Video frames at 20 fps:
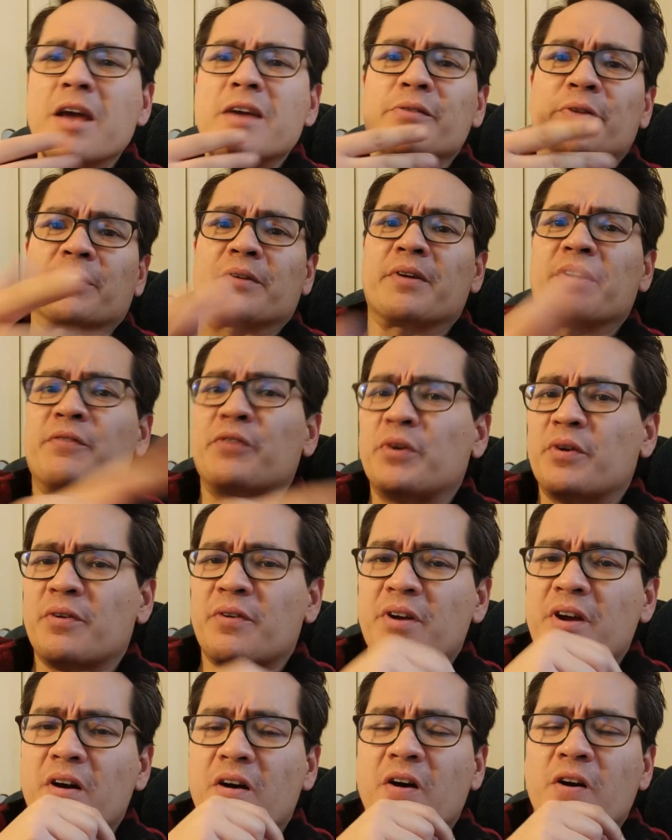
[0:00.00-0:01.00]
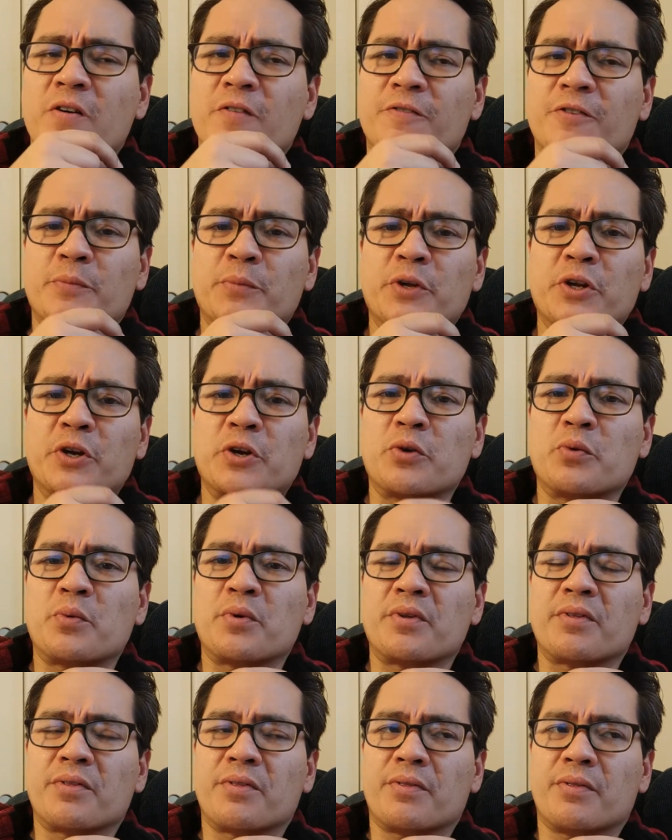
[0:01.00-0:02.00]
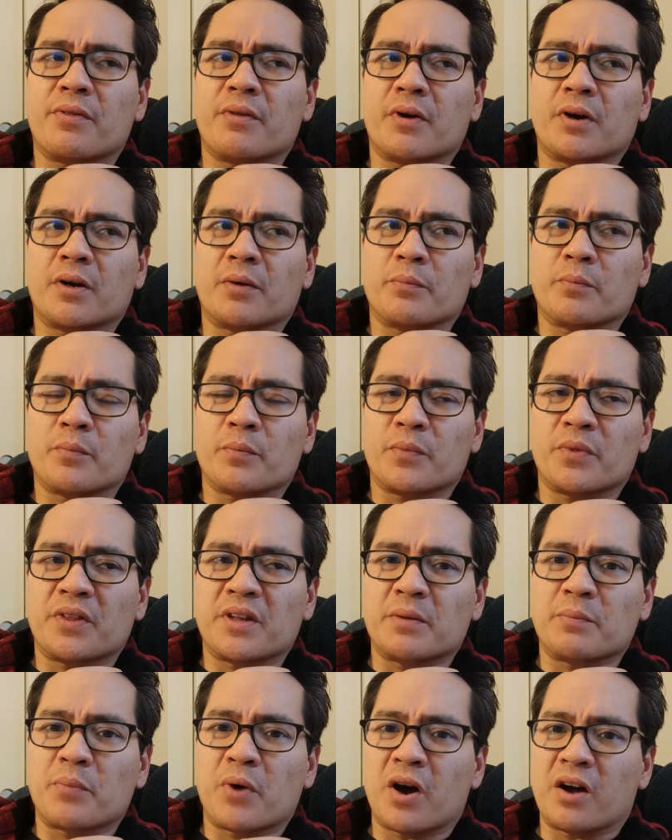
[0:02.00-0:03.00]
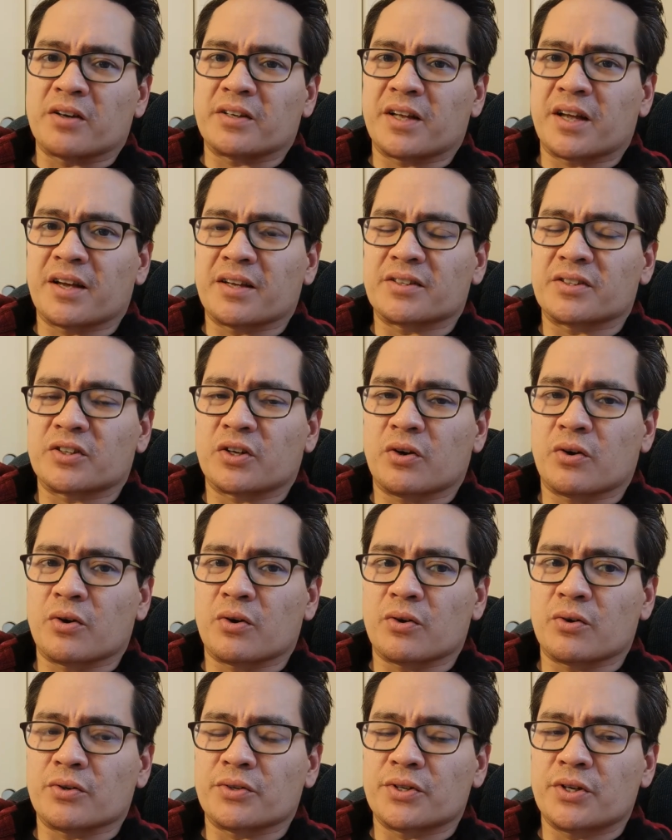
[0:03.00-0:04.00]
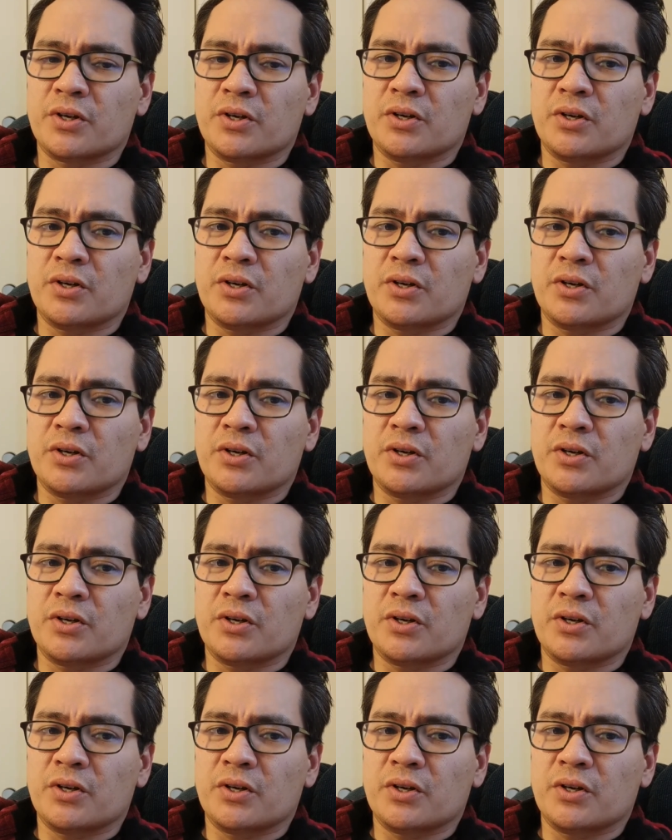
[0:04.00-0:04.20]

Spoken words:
Look, if you are familiar with the podcast called